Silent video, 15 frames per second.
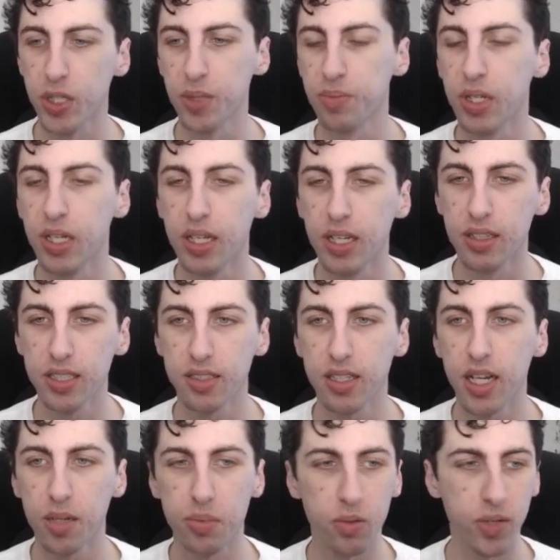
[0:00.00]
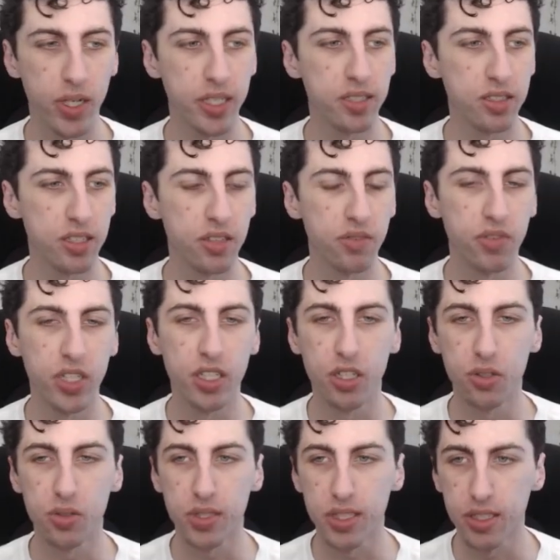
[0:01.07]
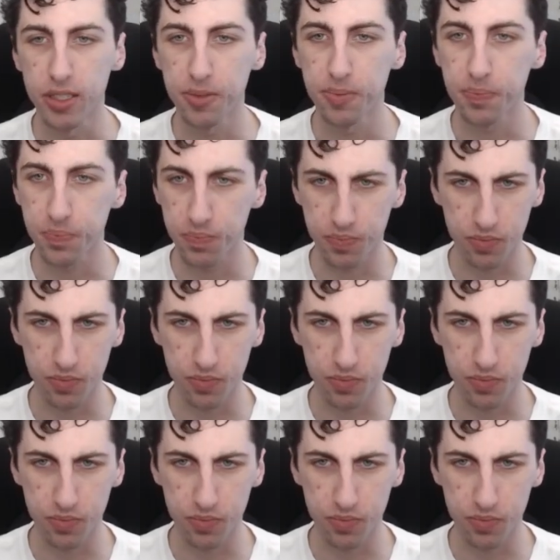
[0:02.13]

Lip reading: But let's hop right into the video here.